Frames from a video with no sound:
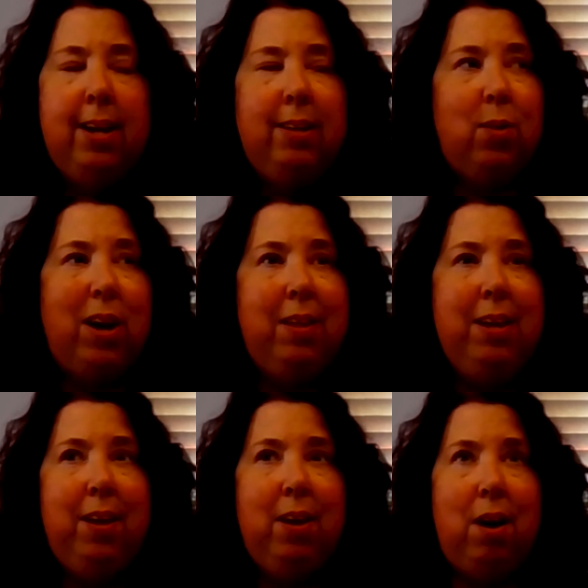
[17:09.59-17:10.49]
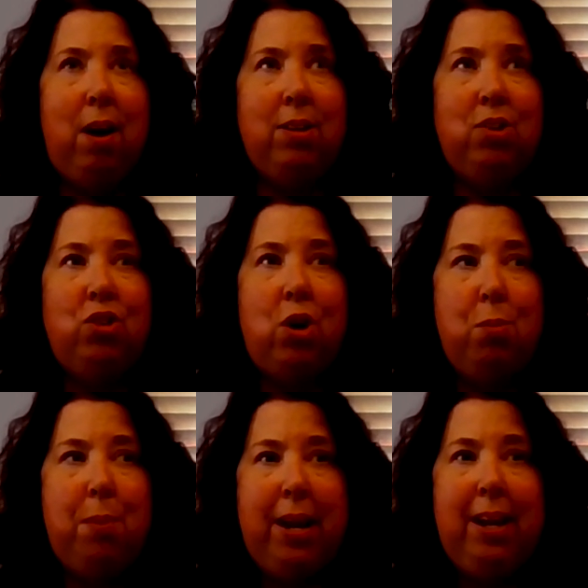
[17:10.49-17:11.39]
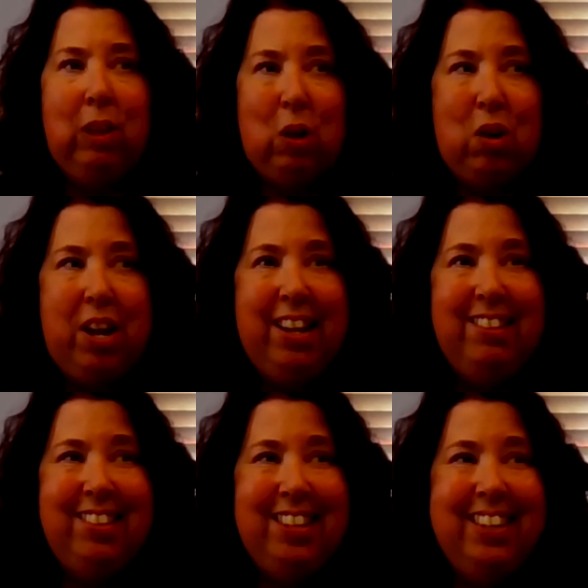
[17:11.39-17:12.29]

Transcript: So I think there are so many learnings